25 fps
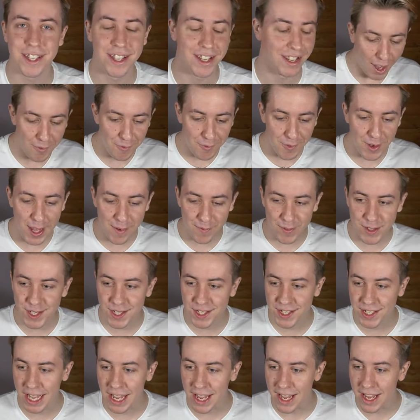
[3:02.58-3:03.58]
I've never
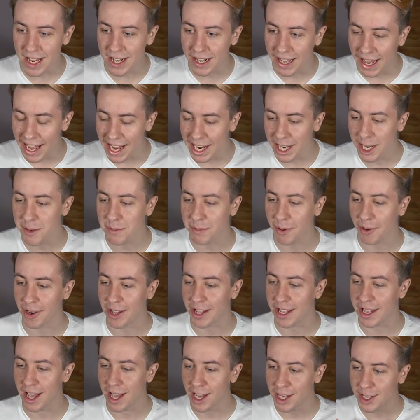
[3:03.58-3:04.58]
seen
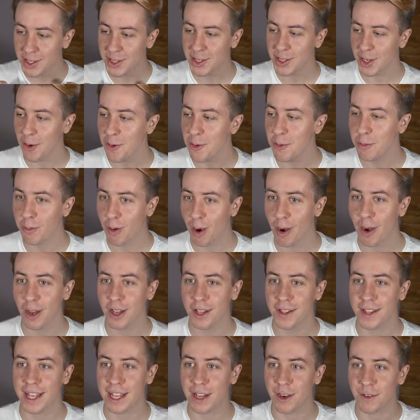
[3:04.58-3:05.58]
anybody so
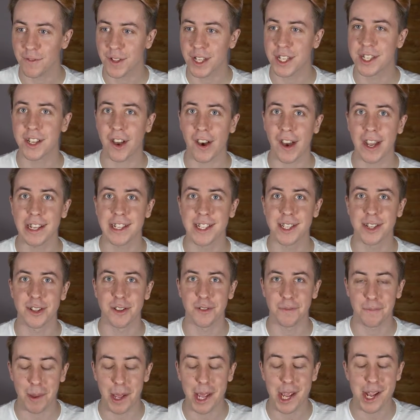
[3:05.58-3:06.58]
worthy of the title
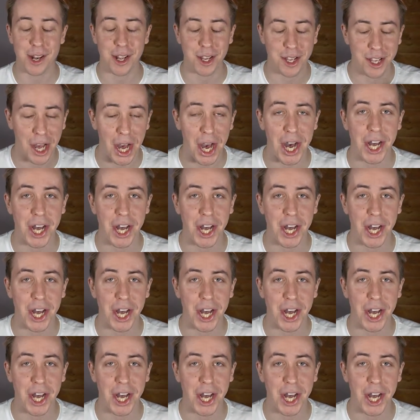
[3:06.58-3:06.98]
of being a...